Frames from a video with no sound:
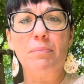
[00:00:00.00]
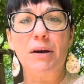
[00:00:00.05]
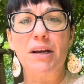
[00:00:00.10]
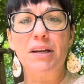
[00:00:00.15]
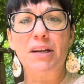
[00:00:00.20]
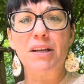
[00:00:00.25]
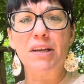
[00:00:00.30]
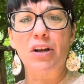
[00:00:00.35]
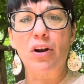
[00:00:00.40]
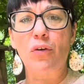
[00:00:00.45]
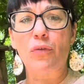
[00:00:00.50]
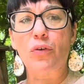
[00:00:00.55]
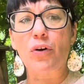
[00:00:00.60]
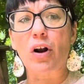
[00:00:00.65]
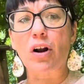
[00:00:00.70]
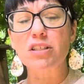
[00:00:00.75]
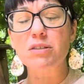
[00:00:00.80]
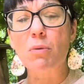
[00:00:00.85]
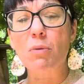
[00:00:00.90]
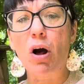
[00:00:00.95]
But, for
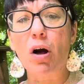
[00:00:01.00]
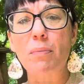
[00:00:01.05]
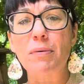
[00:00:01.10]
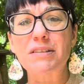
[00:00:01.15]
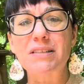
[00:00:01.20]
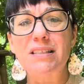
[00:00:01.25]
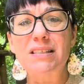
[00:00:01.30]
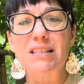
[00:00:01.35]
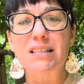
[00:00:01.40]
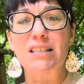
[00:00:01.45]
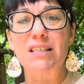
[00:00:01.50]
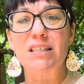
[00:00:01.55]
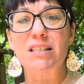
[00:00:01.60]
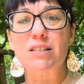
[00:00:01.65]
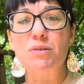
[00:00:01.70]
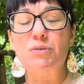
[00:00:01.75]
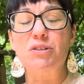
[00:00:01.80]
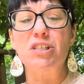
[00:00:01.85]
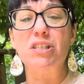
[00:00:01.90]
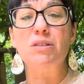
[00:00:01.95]
our small
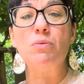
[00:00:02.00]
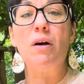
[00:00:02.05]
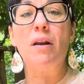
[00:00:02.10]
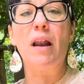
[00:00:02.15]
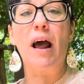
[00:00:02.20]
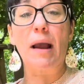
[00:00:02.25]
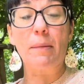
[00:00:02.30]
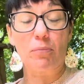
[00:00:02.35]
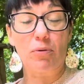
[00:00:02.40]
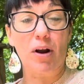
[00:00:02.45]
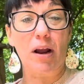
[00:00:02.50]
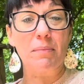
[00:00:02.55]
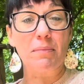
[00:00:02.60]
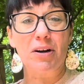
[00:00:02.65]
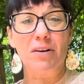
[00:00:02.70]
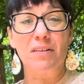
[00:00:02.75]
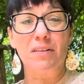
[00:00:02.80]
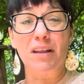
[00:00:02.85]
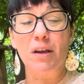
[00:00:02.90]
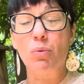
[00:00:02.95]
businesses, which is what I
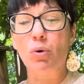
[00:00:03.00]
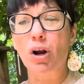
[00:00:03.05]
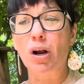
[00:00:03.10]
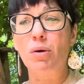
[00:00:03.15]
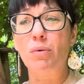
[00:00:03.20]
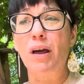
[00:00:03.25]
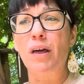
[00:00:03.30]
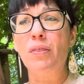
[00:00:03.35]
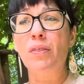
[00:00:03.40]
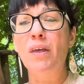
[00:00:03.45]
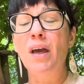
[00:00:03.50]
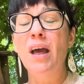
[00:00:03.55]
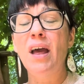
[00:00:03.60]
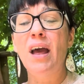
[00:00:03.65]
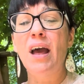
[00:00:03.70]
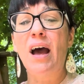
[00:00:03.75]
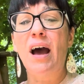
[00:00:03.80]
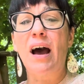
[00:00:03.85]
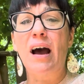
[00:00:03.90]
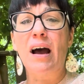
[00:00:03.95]
primarily work with,
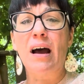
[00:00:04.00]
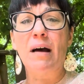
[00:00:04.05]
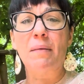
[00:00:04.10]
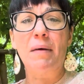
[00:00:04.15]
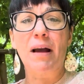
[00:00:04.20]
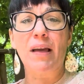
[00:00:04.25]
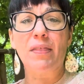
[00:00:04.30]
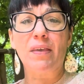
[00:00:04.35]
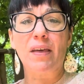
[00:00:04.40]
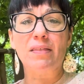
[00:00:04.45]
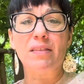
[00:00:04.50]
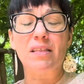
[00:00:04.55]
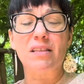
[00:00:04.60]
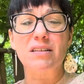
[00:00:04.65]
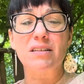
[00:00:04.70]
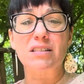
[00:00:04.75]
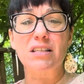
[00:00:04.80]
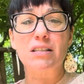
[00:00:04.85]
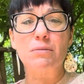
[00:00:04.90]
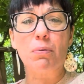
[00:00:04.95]
I think that
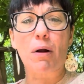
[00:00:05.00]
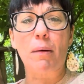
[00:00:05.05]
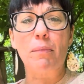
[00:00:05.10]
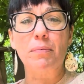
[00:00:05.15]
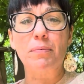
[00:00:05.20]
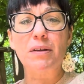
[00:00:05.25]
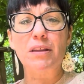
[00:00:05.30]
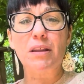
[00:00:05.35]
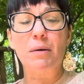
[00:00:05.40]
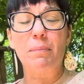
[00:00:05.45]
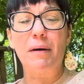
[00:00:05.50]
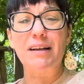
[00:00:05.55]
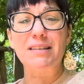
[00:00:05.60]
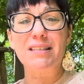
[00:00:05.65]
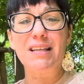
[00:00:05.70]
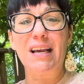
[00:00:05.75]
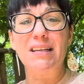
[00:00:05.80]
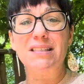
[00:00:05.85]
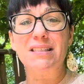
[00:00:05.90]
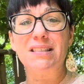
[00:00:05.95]
this is probably the
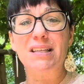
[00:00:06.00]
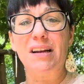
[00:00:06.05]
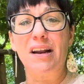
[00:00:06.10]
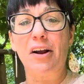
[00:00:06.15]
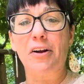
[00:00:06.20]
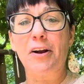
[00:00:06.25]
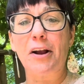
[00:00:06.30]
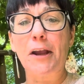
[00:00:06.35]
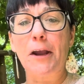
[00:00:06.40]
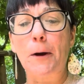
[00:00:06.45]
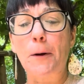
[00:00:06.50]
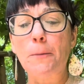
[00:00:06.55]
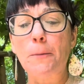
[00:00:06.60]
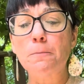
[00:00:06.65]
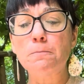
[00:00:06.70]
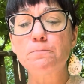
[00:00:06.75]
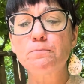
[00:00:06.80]
best case scenario.